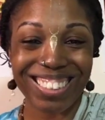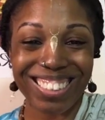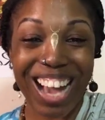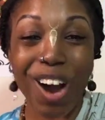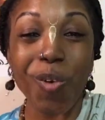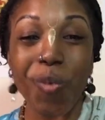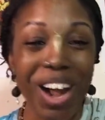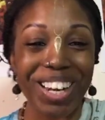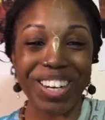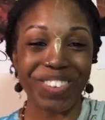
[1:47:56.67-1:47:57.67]
How
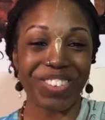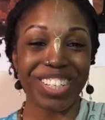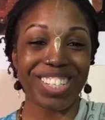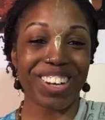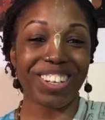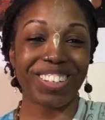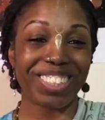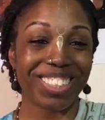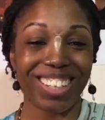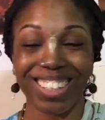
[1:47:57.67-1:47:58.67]
wonderful is our
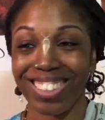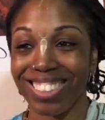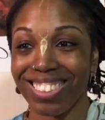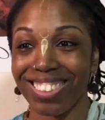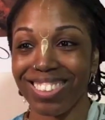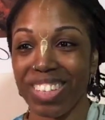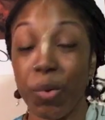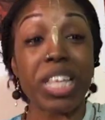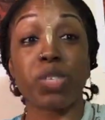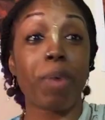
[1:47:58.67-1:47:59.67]
Krishna. With
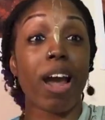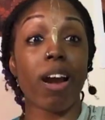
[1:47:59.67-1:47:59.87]
his bare